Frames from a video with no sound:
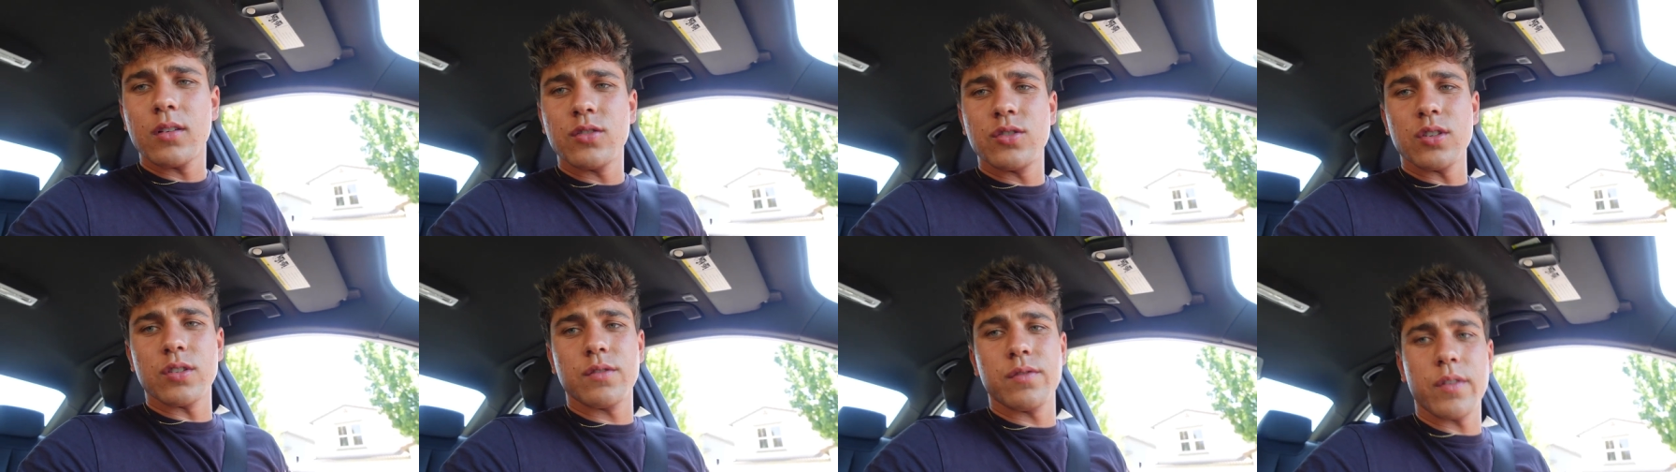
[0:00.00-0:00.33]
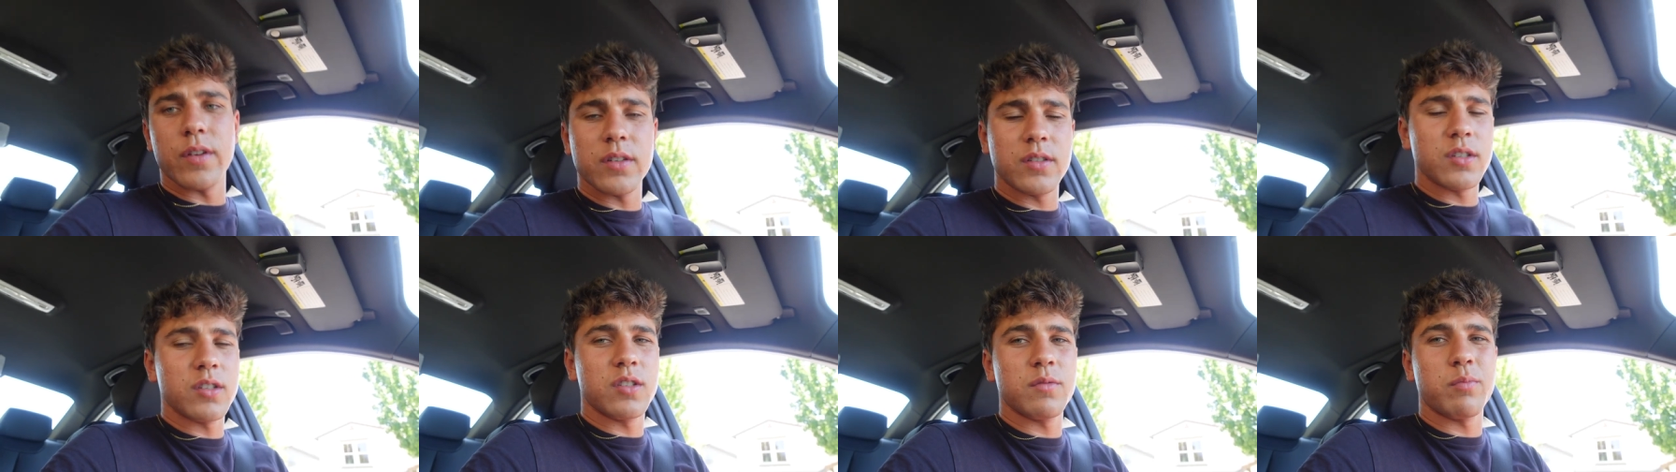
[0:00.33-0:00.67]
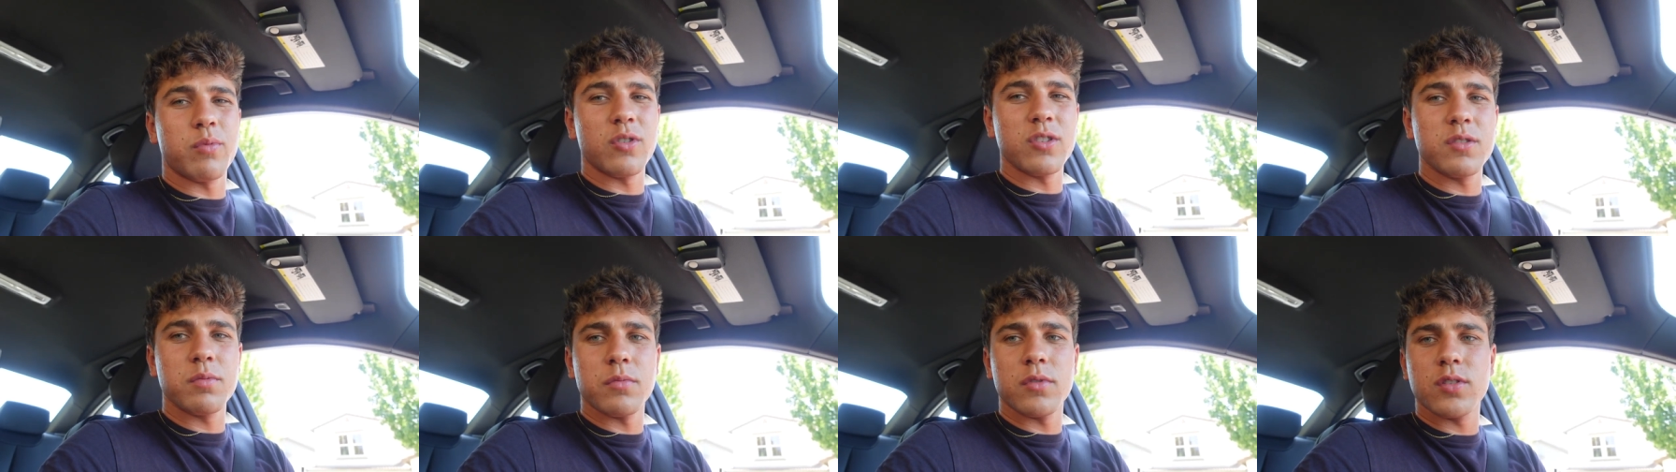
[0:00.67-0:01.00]
Just finished the
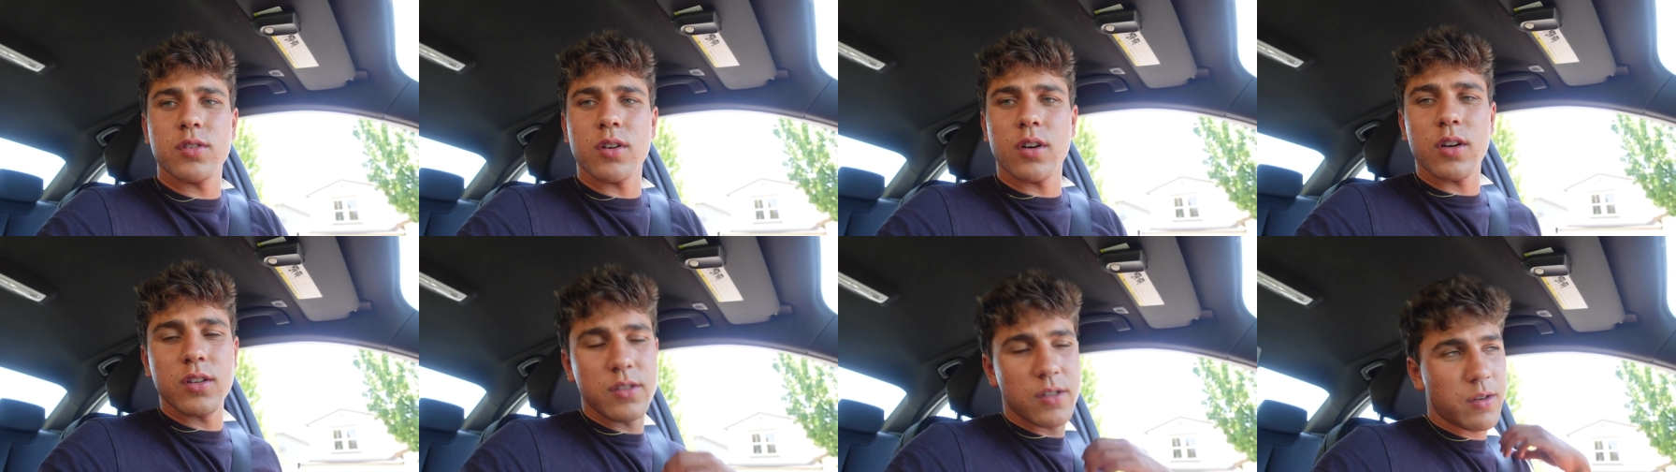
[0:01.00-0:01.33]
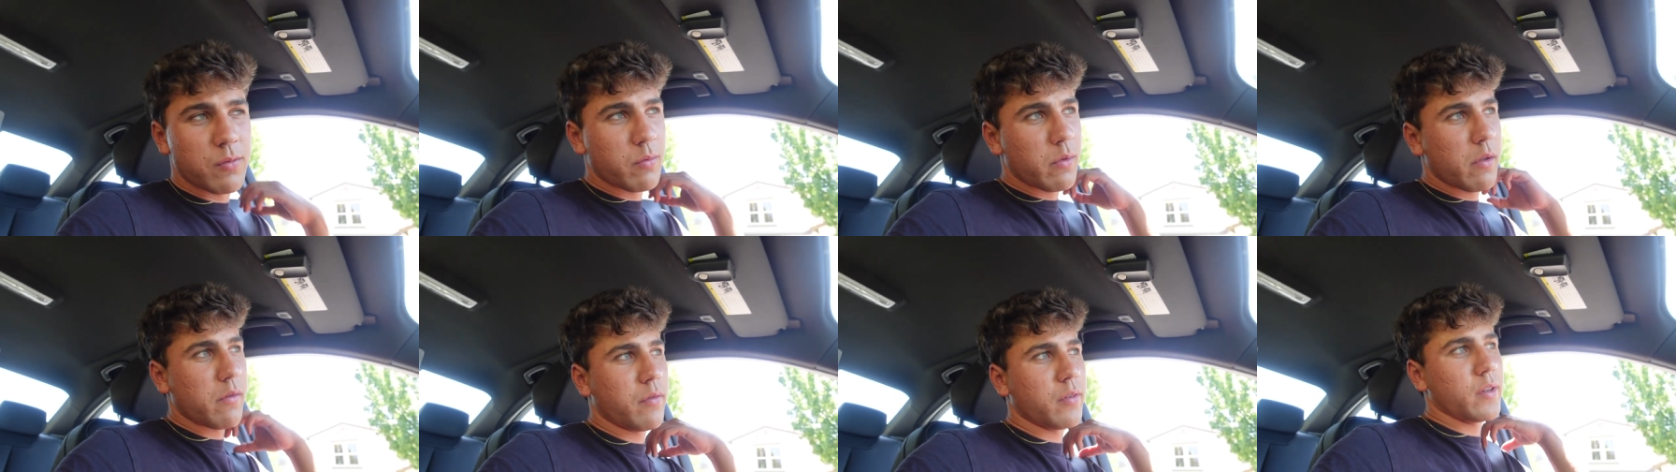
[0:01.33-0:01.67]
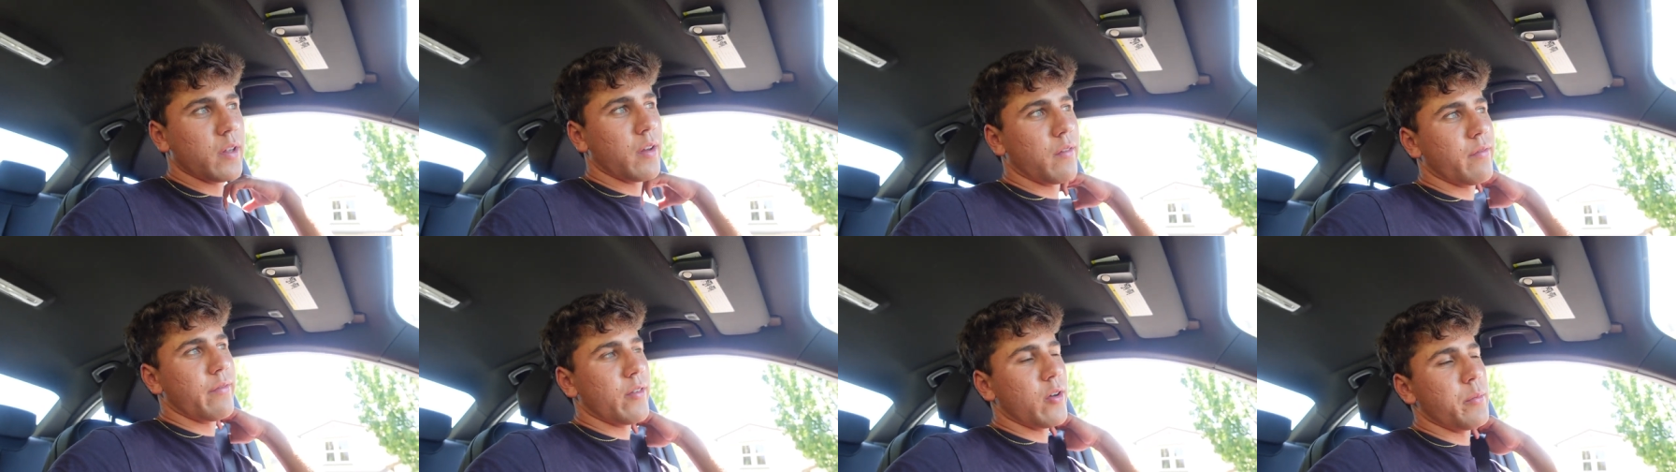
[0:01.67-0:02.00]
sports massage. Didn't really feel
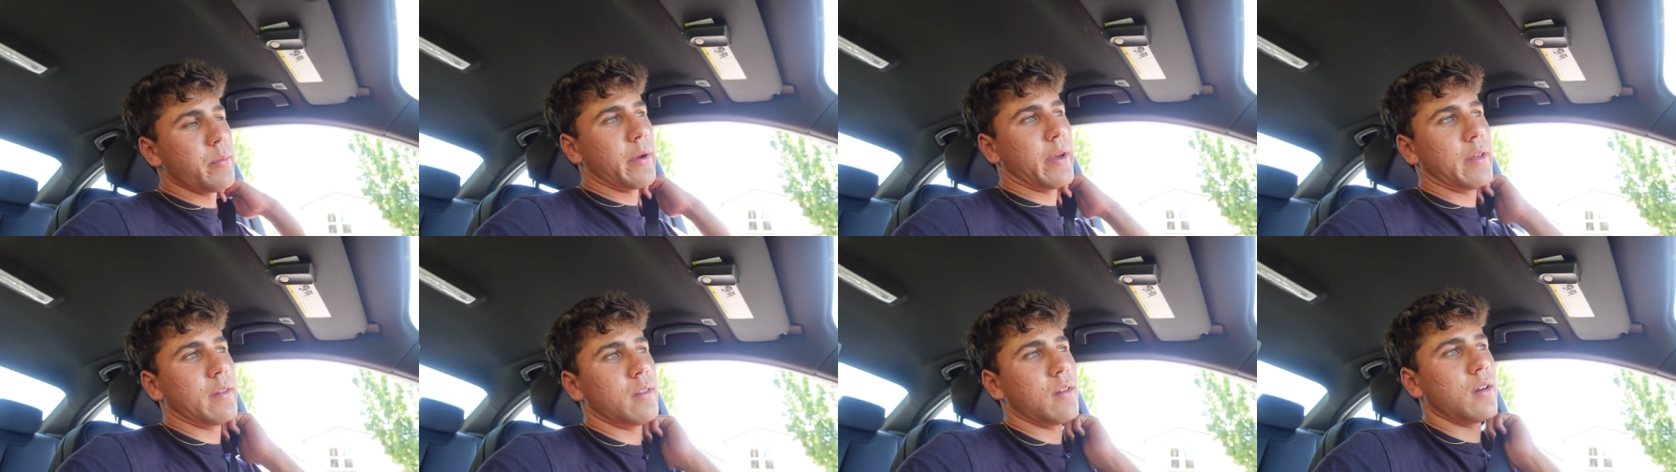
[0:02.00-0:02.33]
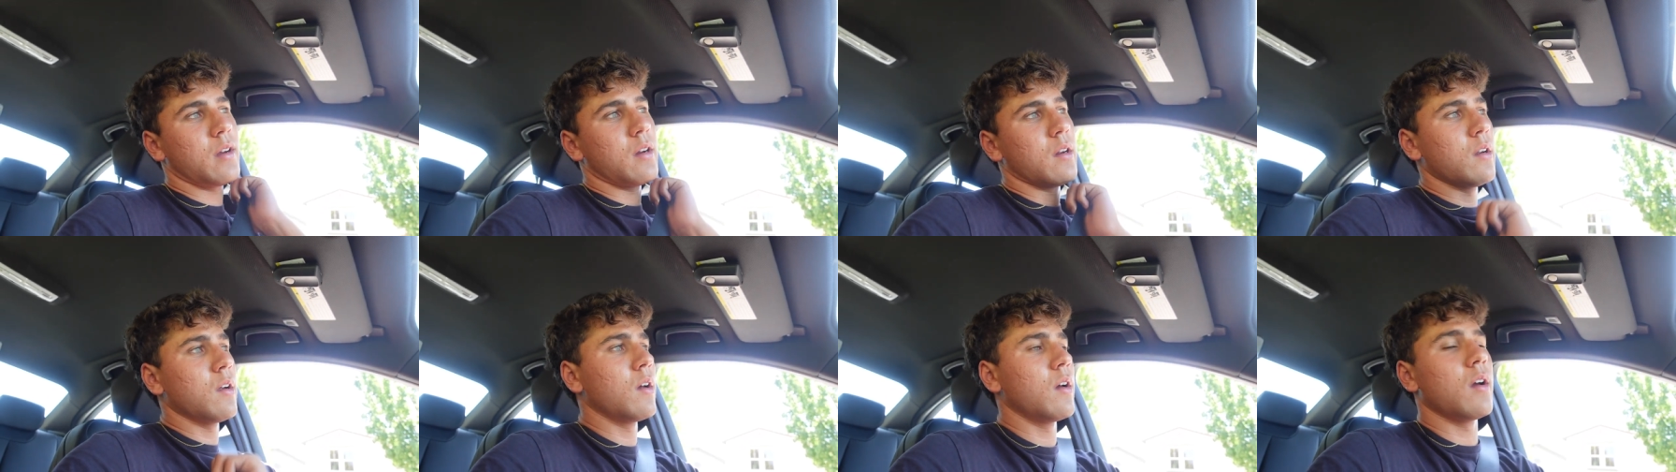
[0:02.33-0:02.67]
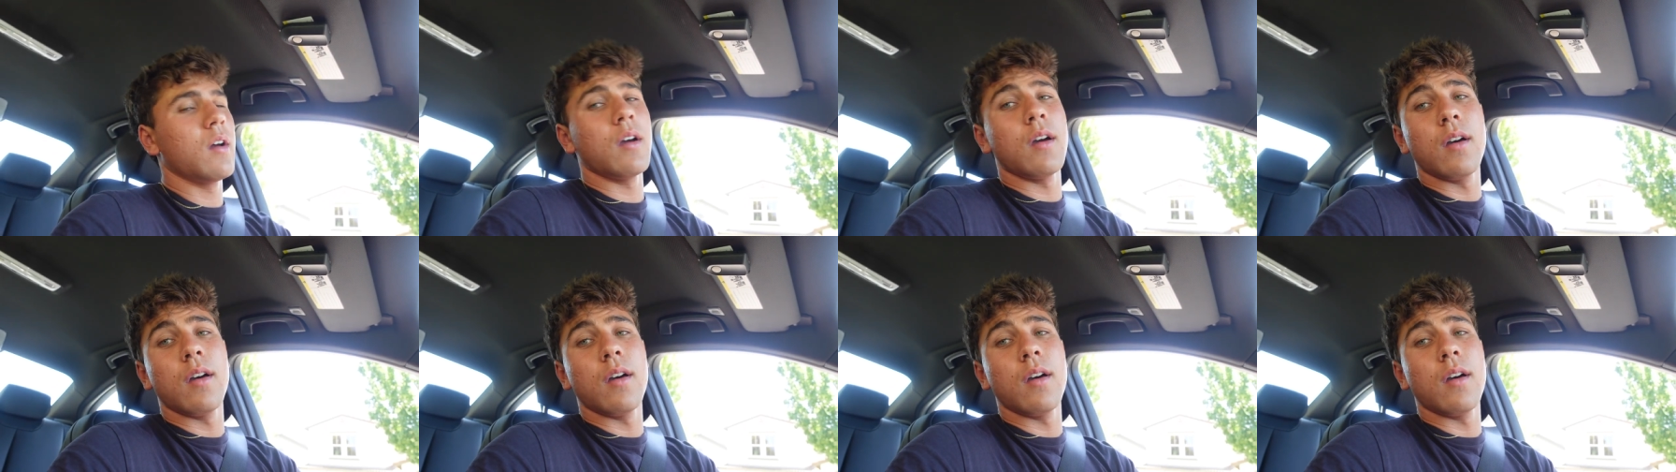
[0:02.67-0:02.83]
like filming in there.